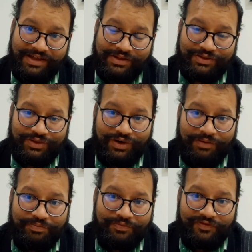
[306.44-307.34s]

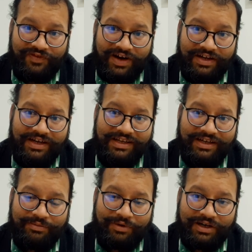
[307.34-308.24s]
So
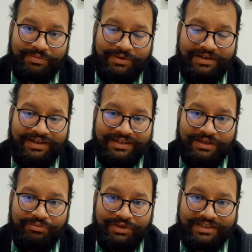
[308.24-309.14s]
finding apartment like
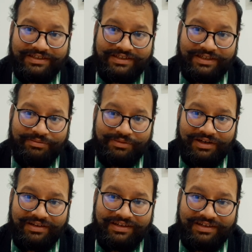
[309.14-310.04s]
in big city,
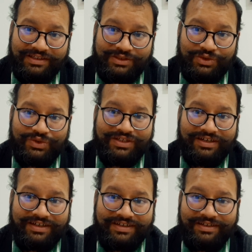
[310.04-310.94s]
Berlin,
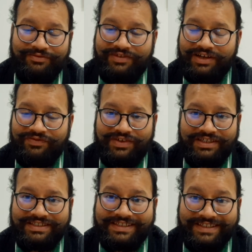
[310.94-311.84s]
Stuttgart, in
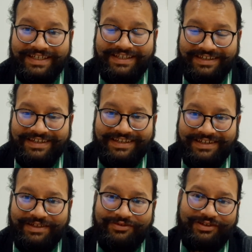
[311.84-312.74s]
Frankfurt, it's really
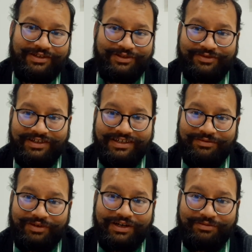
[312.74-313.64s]
difficult to find
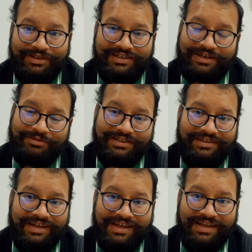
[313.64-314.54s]
apartment. I
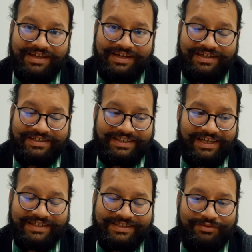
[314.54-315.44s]
mean, it
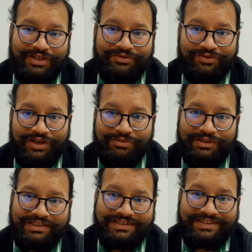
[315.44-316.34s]
takes sometime 1
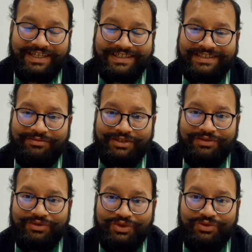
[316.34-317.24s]
month, it takes
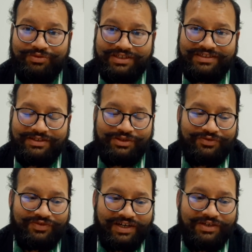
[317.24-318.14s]
sometime 2 months, and to
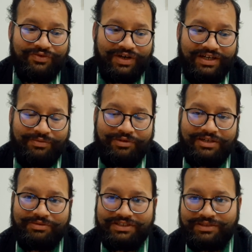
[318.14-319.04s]
find one
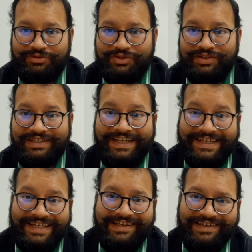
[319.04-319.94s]
apartment, suppose you
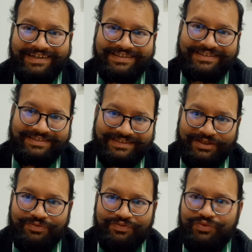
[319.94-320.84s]
luckily get
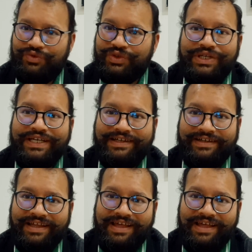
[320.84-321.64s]
some viewing,